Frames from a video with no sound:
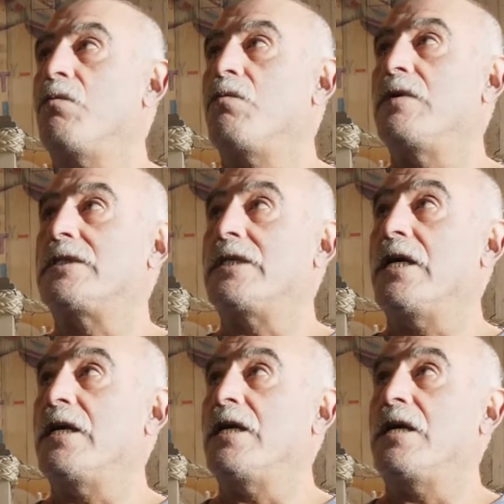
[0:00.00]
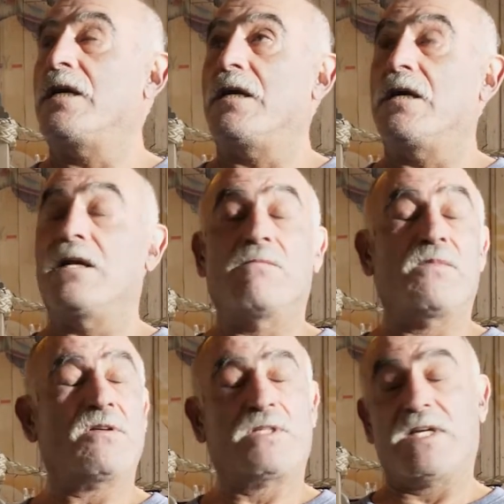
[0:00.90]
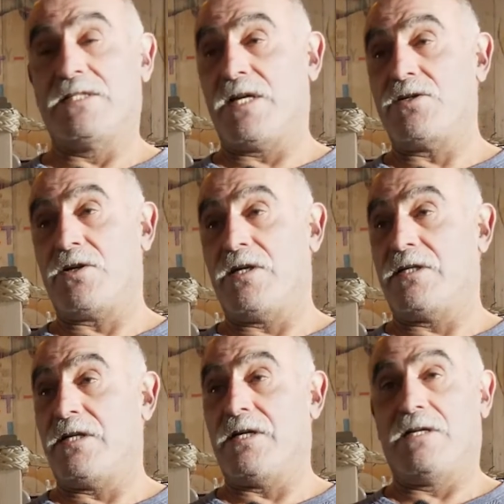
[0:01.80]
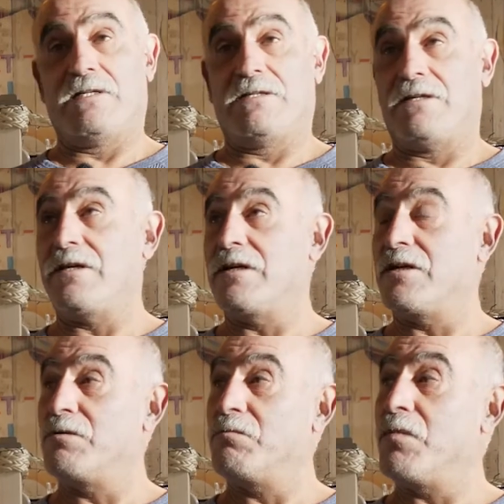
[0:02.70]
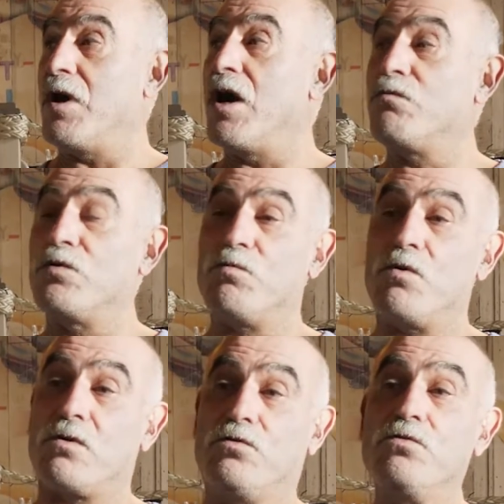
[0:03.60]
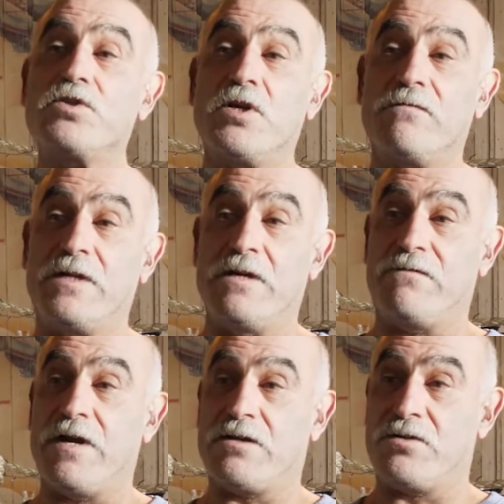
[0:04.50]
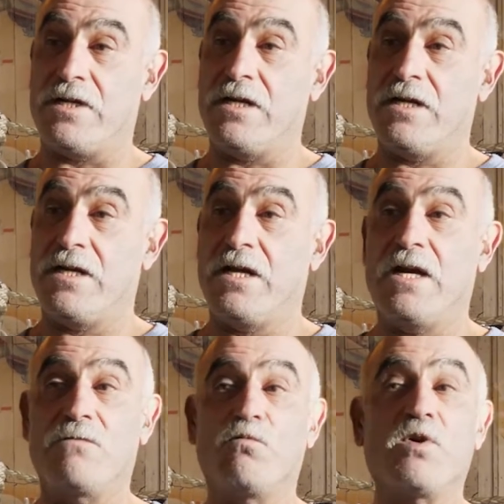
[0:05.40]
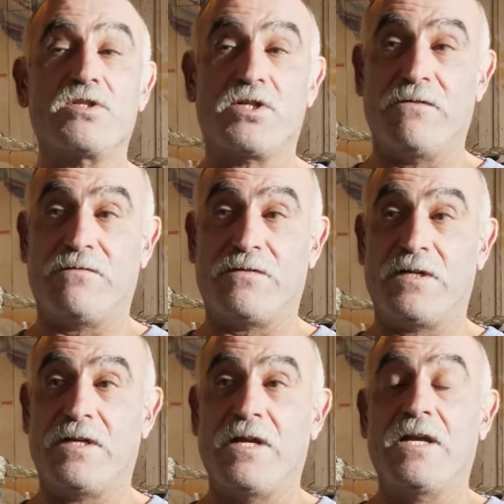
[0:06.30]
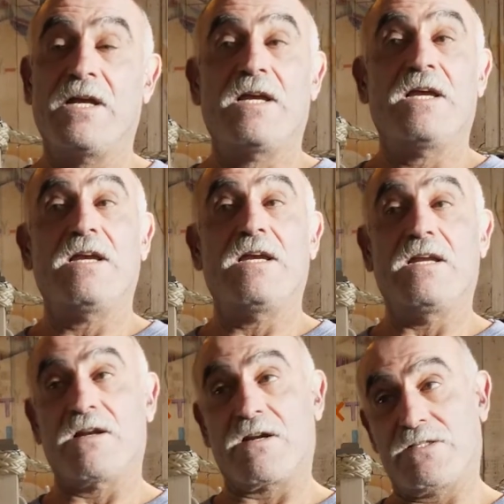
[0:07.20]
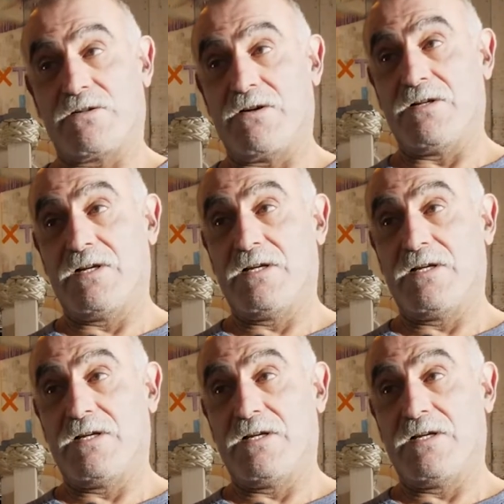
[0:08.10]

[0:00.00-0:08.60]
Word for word: We say, and I'm not exaggerating, um, I would work two shifts in a factory and one shift in a restaurant.